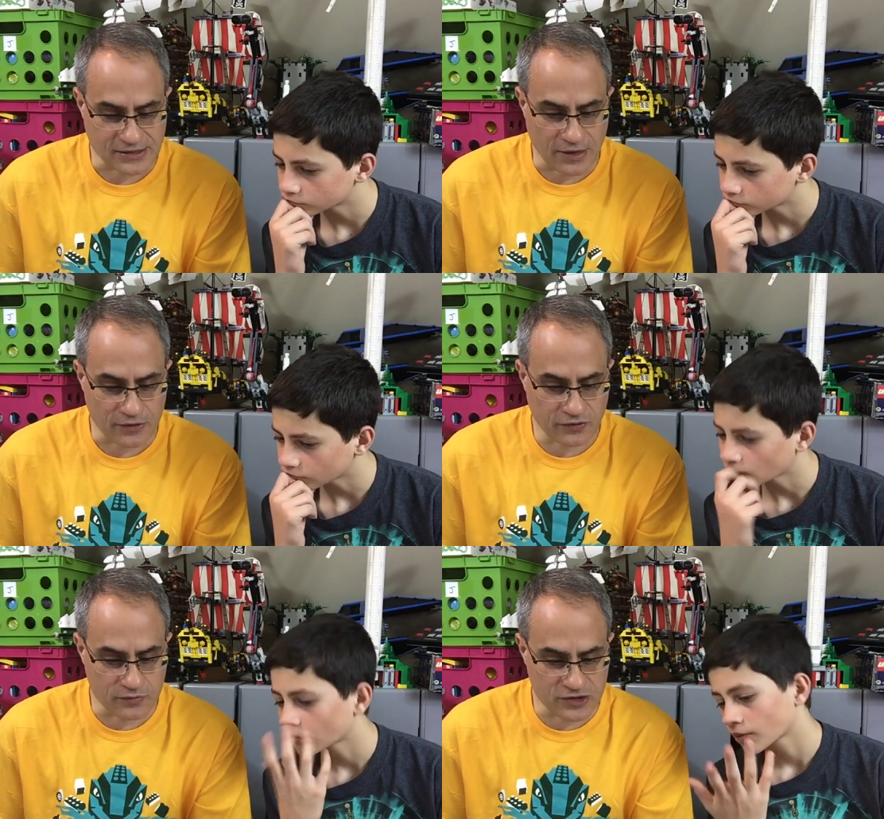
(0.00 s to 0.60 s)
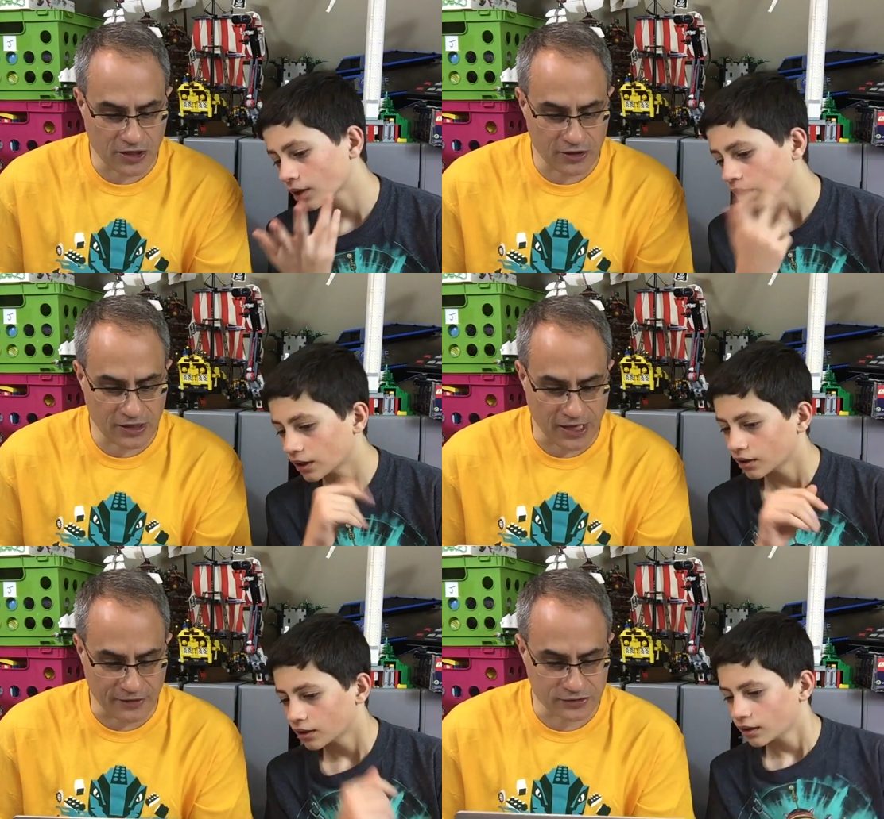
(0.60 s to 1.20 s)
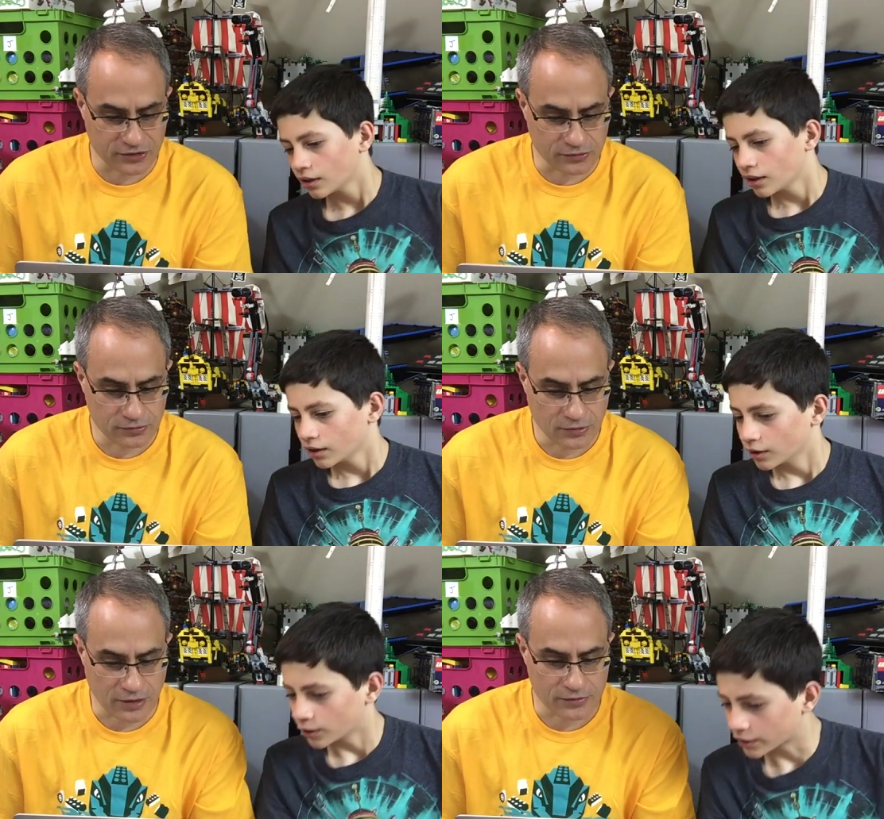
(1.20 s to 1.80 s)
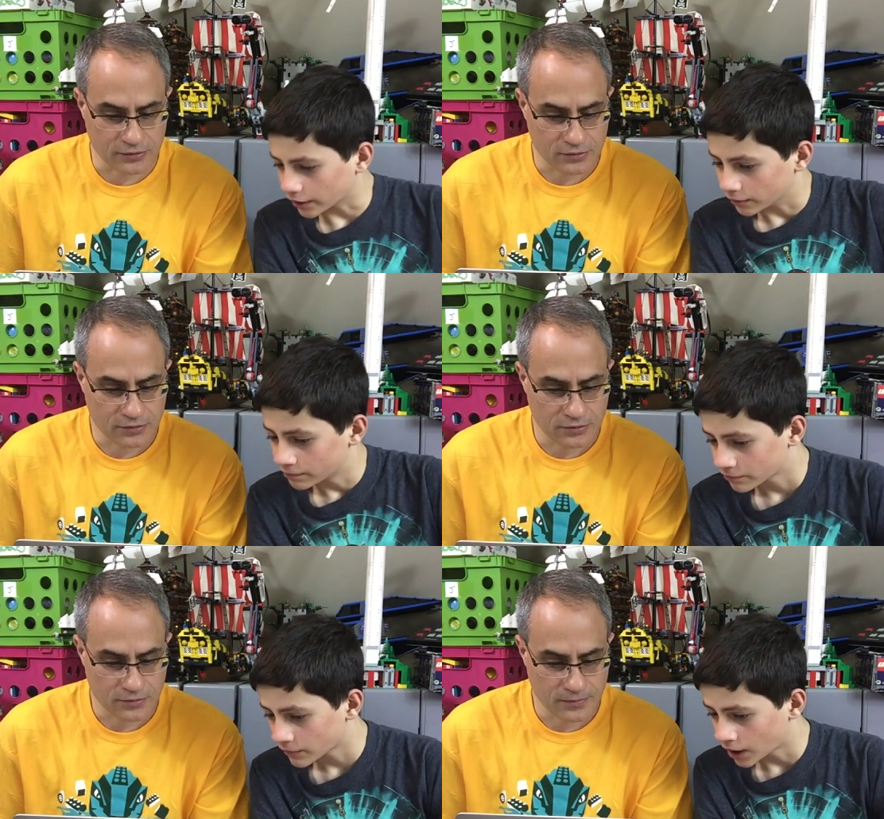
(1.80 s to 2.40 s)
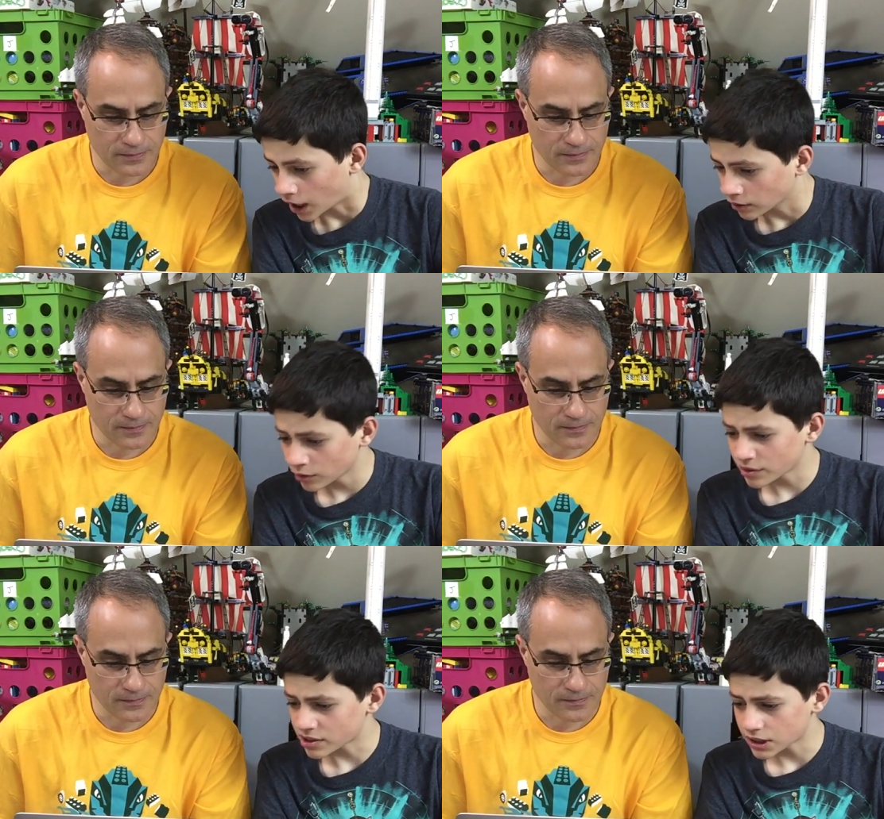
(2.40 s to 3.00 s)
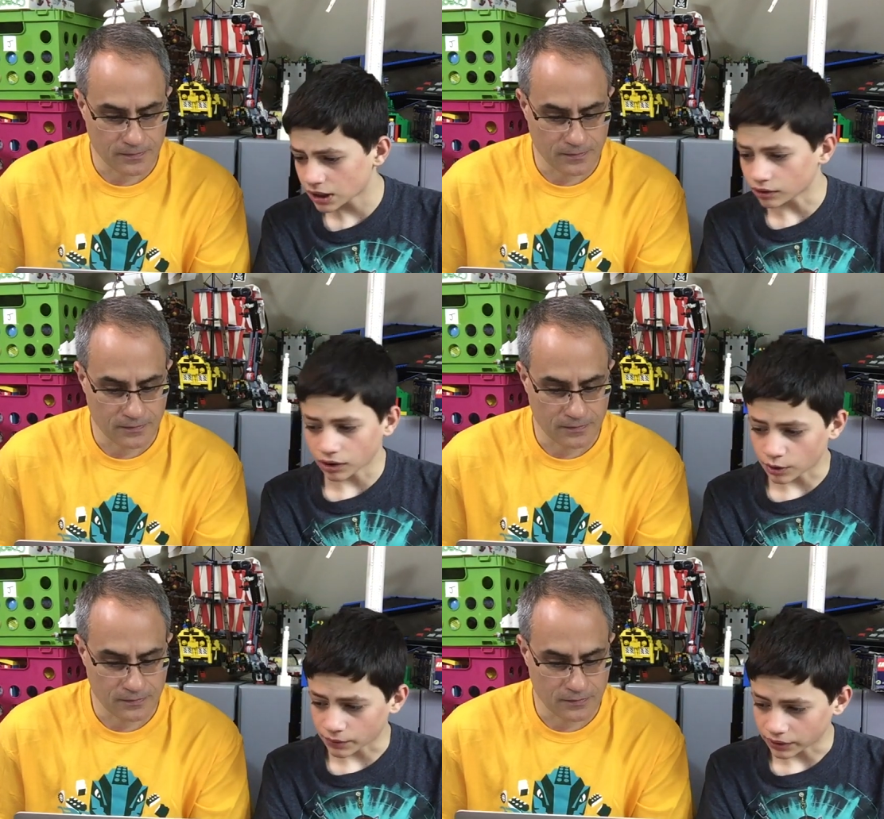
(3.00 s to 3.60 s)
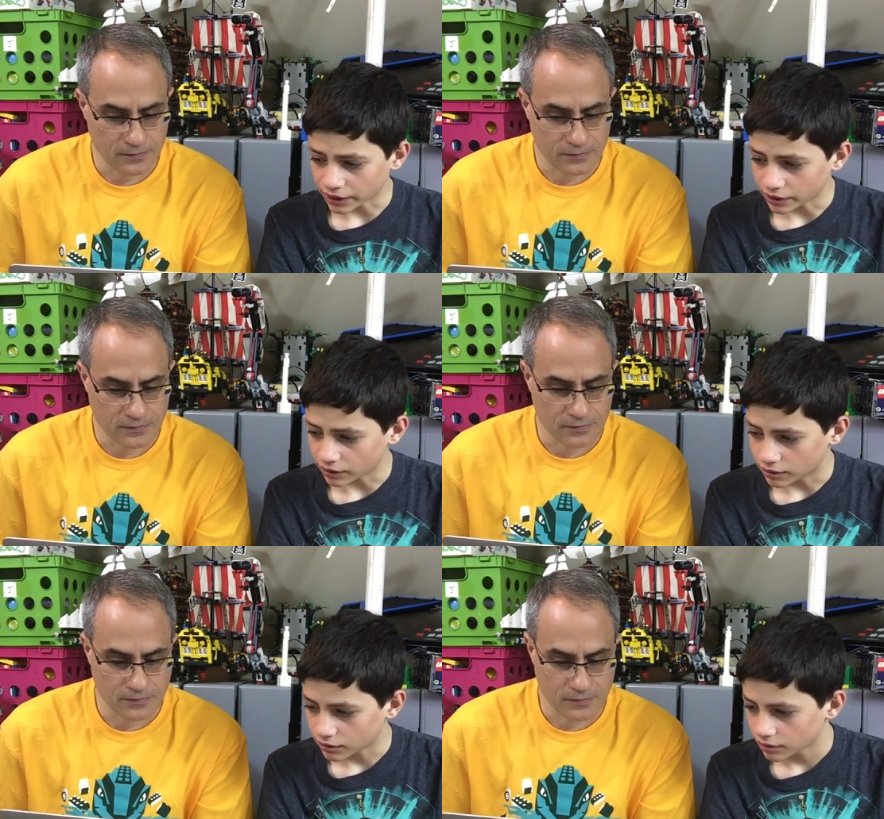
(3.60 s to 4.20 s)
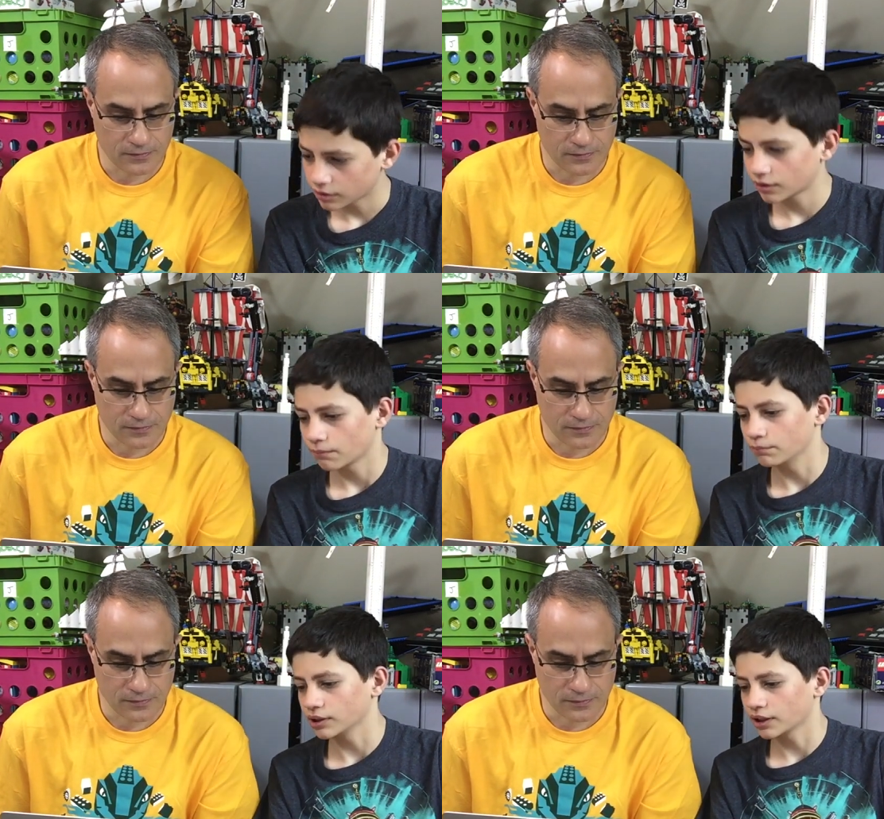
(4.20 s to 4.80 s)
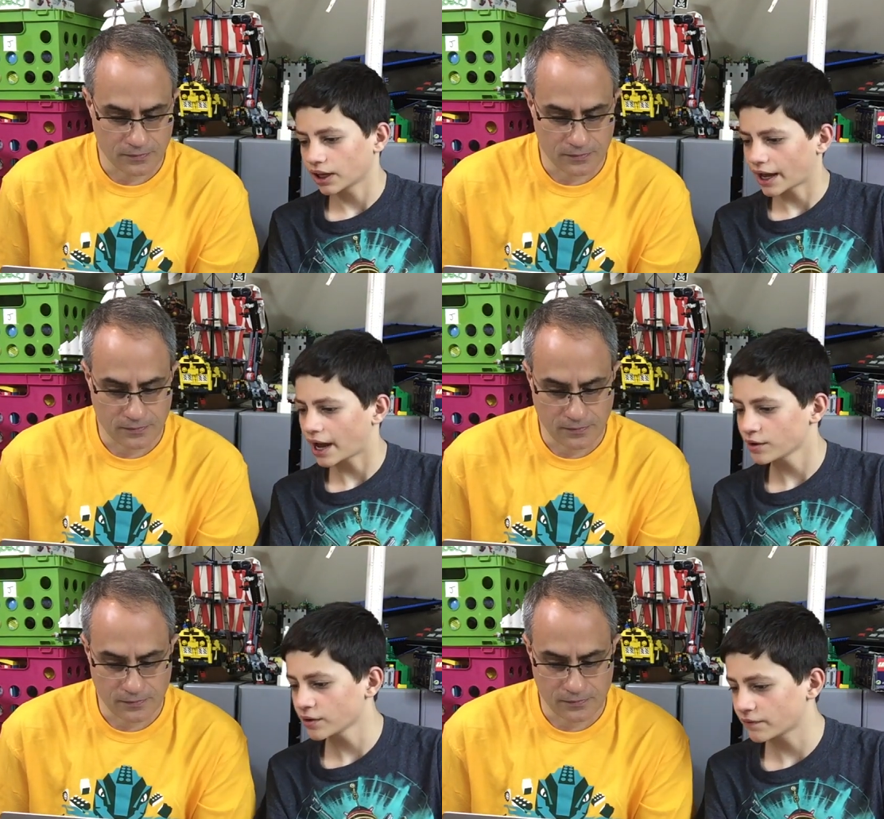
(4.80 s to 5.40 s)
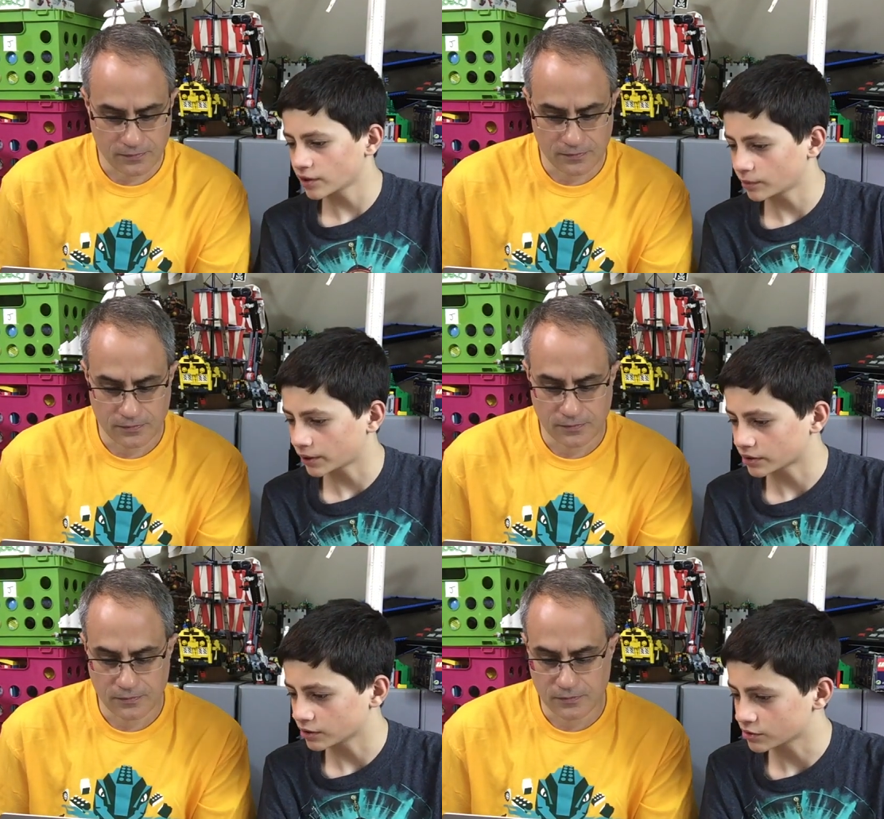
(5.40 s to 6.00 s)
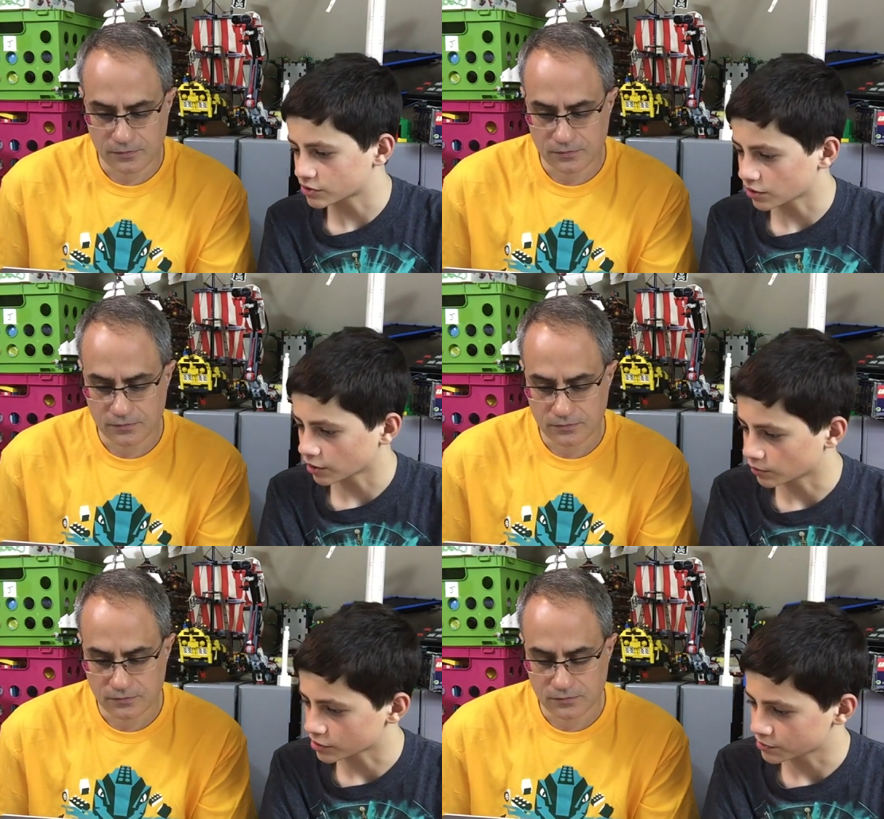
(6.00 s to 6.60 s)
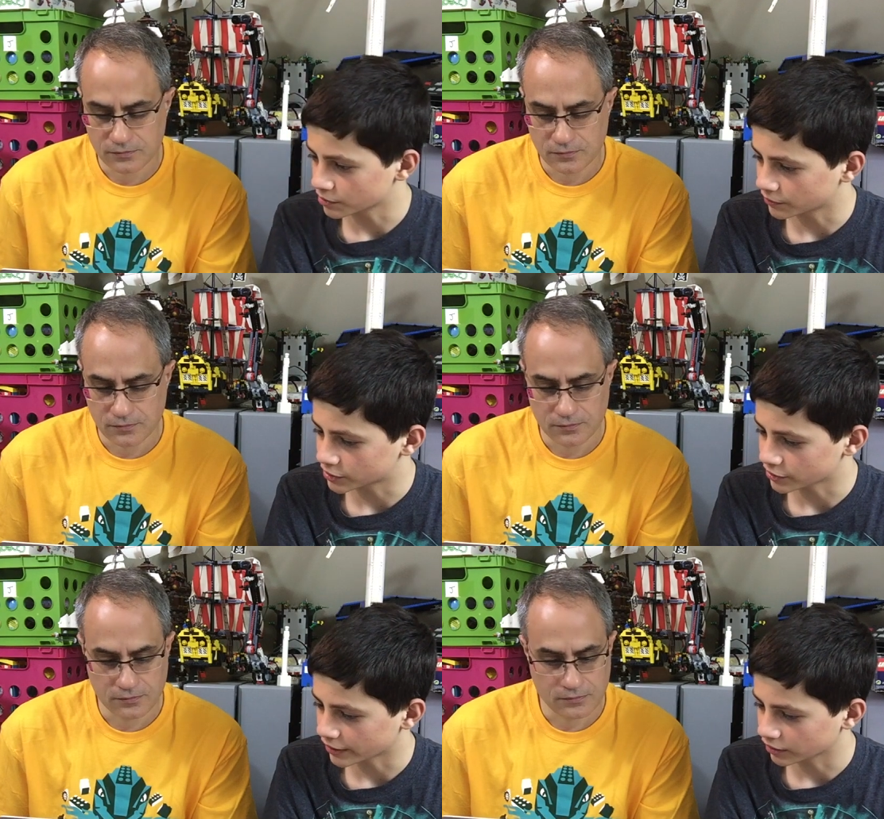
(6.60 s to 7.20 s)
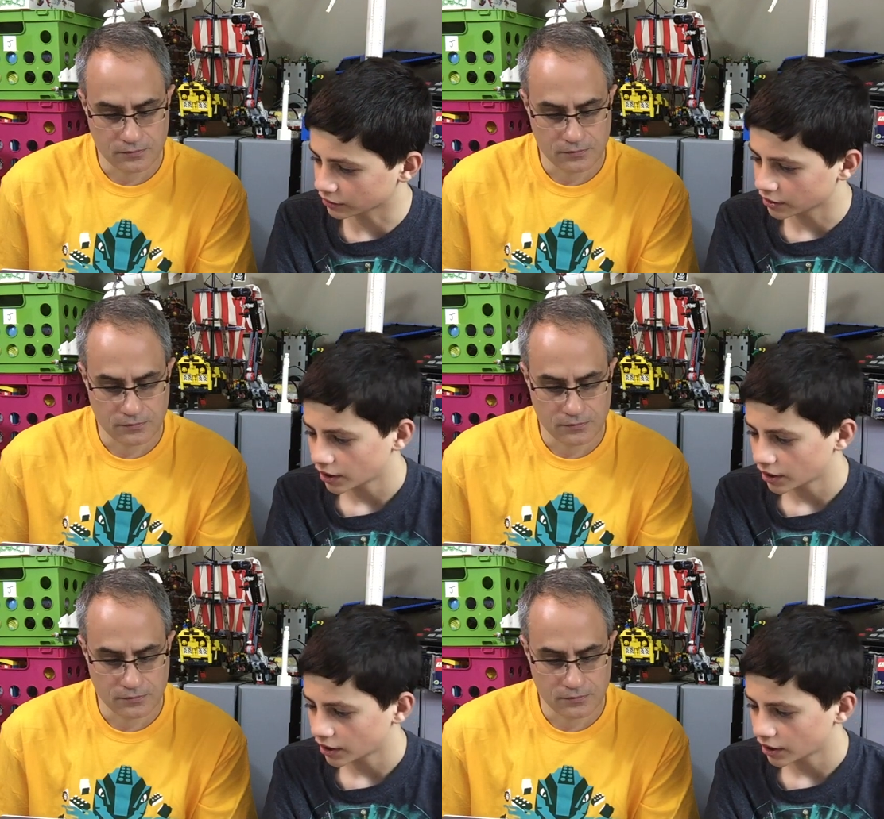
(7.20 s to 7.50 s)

Speaker 1: that. It was from Jared Counsil.
Speaker 2: Okay. I know this is not Lego related, but how do you feel about the new Star Wars movie trailer?